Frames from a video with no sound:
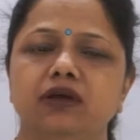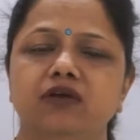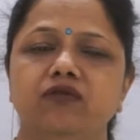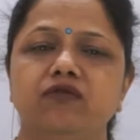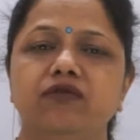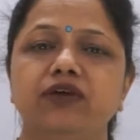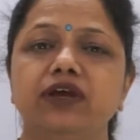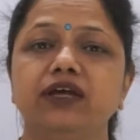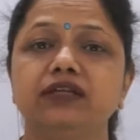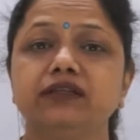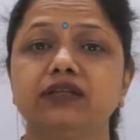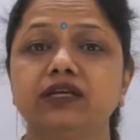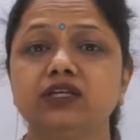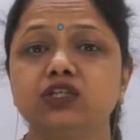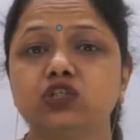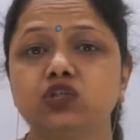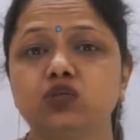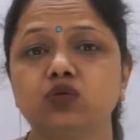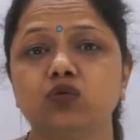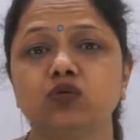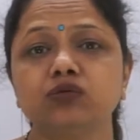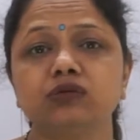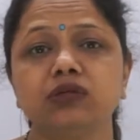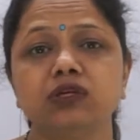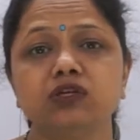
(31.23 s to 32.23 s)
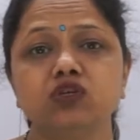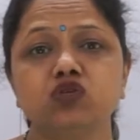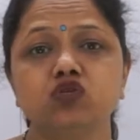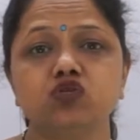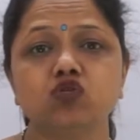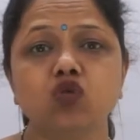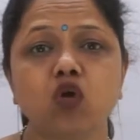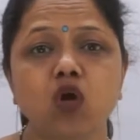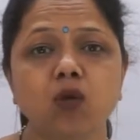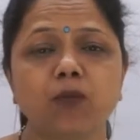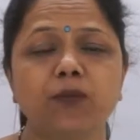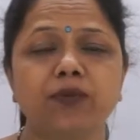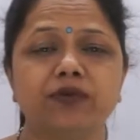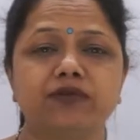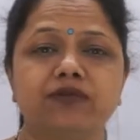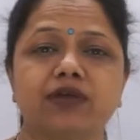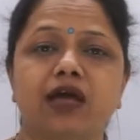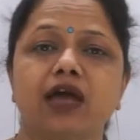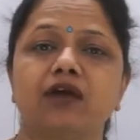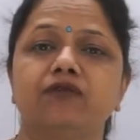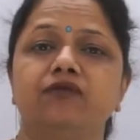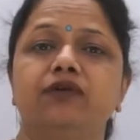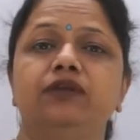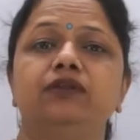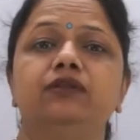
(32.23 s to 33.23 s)
where they show the soap is
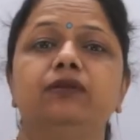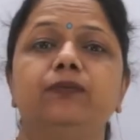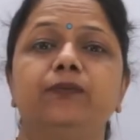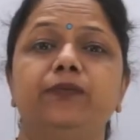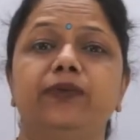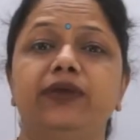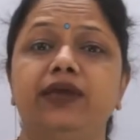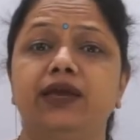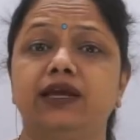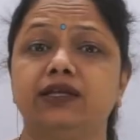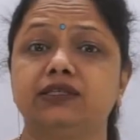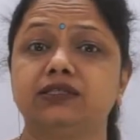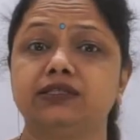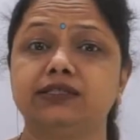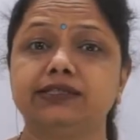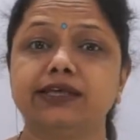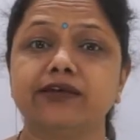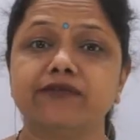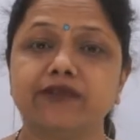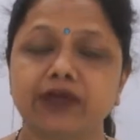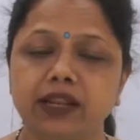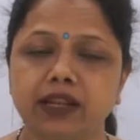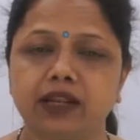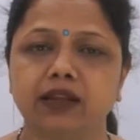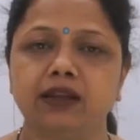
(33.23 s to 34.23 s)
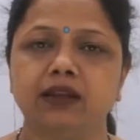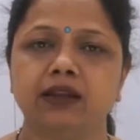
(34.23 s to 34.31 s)
having the pH seven.